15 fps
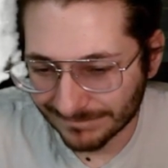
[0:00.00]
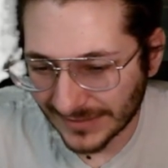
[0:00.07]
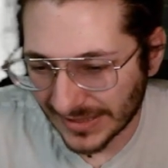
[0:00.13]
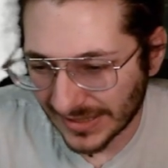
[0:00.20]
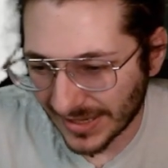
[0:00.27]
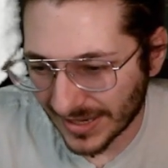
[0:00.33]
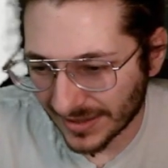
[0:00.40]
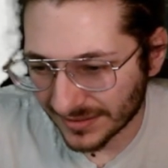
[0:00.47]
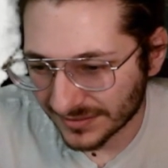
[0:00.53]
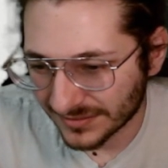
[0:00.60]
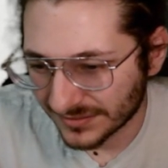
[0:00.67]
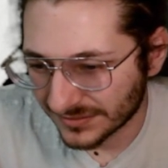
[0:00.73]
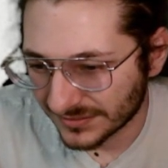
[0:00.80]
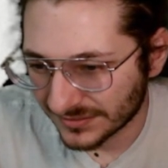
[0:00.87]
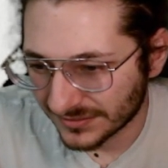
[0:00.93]
yeah.
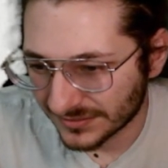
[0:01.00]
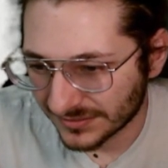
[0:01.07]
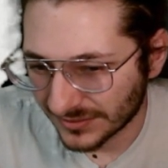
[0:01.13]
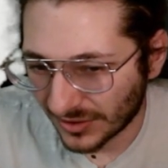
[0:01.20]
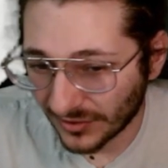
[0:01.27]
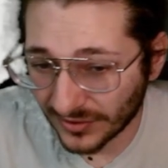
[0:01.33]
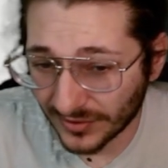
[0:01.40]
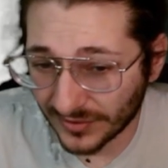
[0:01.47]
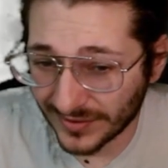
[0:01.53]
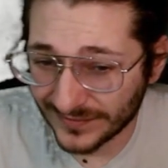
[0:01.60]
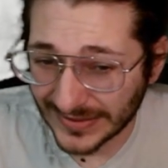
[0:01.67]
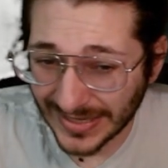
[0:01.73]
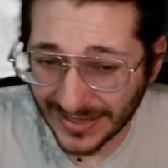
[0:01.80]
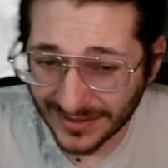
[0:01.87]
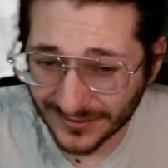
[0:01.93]
Although, if
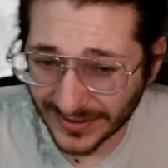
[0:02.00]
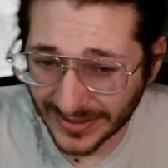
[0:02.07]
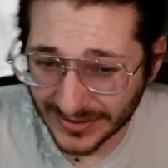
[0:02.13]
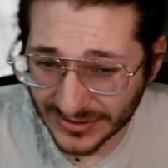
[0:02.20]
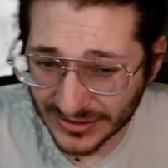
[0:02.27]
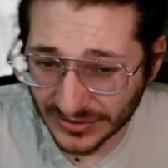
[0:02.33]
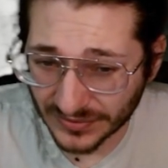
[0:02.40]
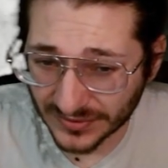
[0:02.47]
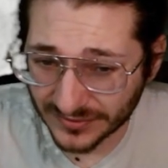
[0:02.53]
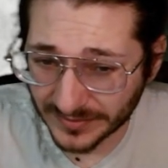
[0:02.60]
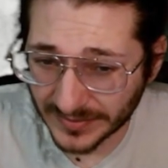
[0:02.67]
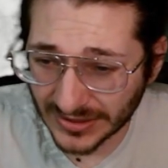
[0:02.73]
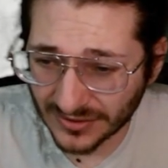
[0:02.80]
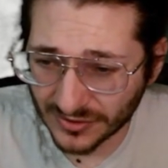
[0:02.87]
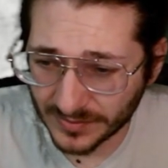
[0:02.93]
you ever get 2 of them
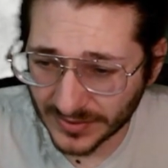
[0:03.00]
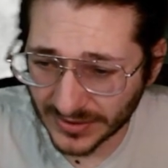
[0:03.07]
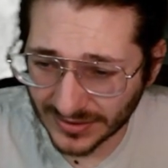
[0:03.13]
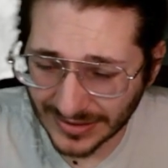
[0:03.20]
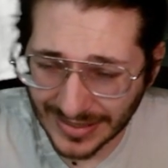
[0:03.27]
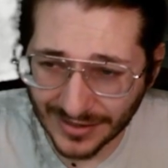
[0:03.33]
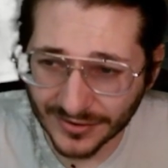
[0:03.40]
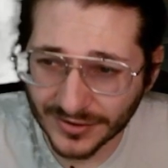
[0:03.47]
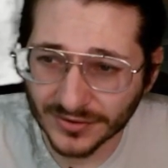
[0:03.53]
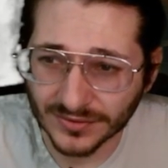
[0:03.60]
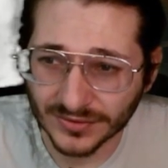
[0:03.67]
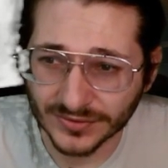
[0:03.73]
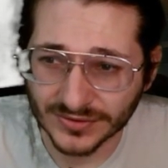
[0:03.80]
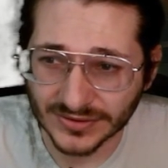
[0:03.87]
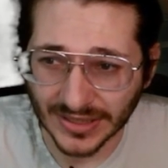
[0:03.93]
in an opener, how do you
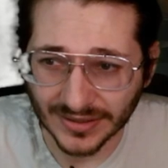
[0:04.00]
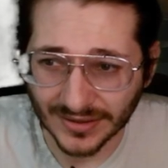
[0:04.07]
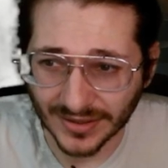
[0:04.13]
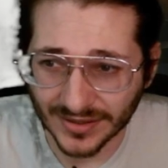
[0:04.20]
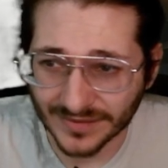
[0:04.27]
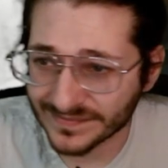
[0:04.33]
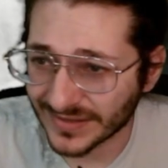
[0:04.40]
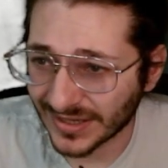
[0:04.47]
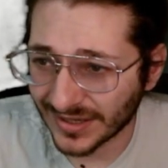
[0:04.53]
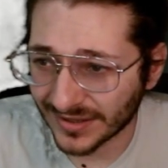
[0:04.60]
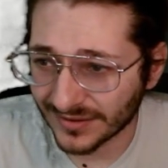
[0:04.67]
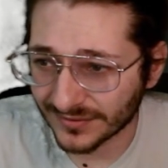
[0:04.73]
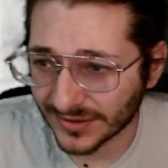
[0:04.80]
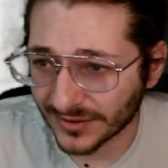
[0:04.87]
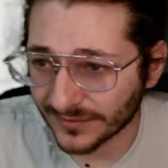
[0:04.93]
lose that game? I
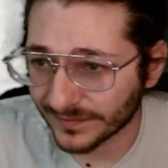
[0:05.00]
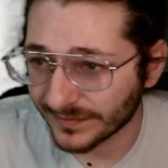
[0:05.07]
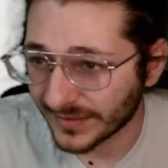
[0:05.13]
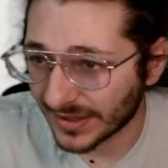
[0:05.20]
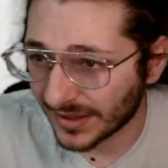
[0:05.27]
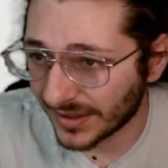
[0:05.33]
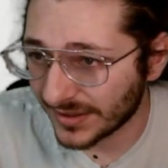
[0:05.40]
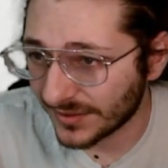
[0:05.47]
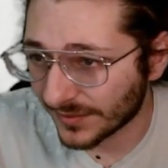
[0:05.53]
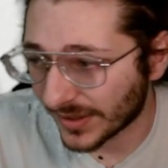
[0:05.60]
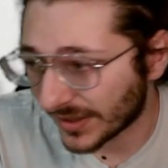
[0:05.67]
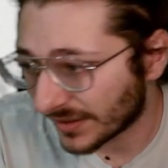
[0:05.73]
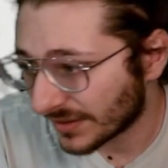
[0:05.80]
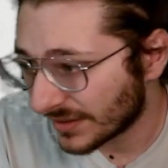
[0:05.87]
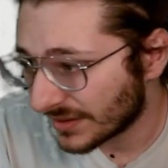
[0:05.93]
don't know.
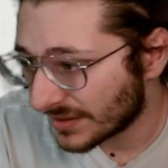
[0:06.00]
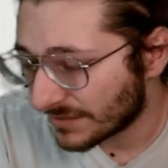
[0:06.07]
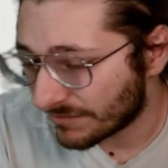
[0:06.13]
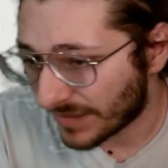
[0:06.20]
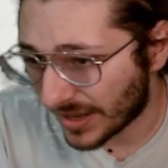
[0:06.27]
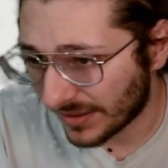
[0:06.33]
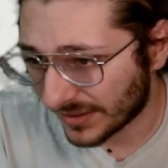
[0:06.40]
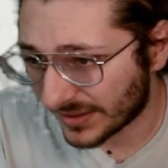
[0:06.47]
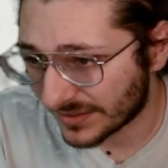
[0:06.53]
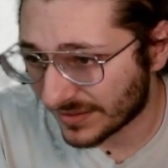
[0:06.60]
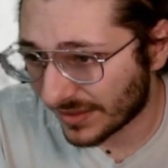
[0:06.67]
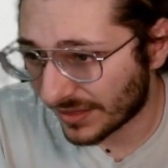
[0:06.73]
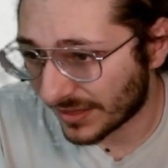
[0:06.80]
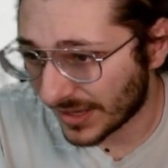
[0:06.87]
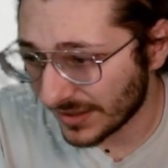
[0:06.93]
Anyway, Malekith,
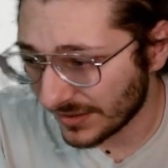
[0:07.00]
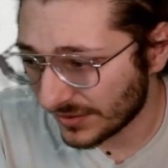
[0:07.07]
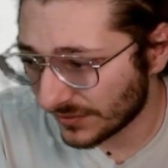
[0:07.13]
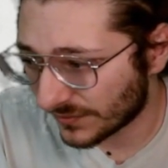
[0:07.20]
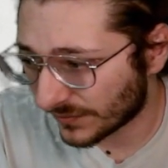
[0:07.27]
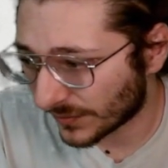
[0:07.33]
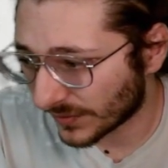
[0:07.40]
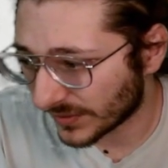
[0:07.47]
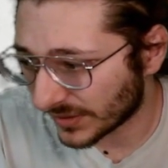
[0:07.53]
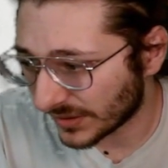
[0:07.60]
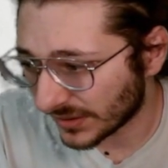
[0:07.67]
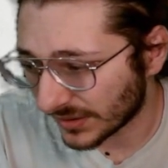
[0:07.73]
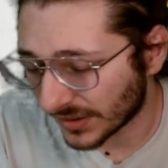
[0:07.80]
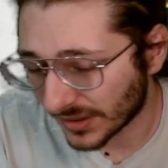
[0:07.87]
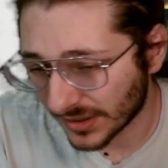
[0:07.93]
thank you for
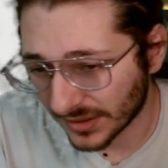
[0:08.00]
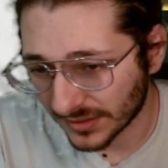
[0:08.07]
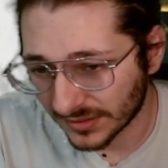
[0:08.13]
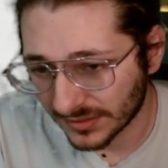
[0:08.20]
the